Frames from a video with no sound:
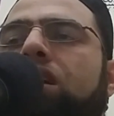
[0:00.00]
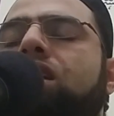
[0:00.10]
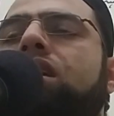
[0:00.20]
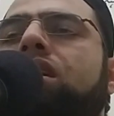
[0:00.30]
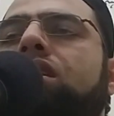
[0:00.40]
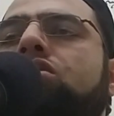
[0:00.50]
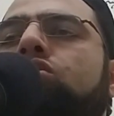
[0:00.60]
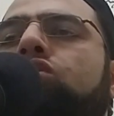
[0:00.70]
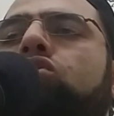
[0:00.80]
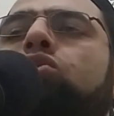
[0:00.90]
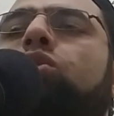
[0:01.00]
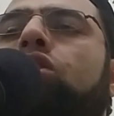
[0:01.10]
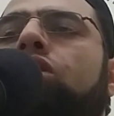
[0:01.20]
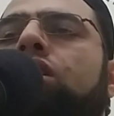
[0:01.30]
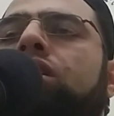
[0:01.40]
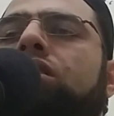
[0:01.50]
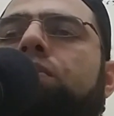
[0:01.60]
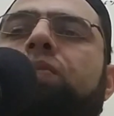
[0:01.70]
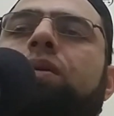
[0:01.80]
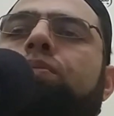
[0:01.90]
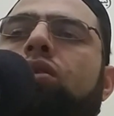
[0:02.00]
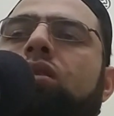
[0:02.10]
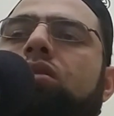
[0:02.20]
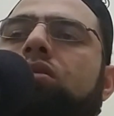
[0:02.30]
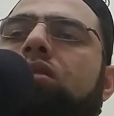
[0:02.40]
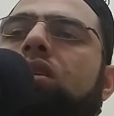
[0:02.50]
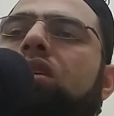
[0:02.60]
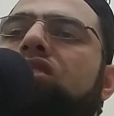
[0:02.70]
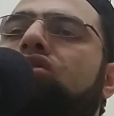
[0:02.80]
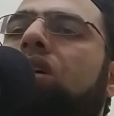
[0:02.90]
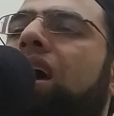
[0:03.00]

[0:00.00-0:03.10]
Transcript: He used to warn people to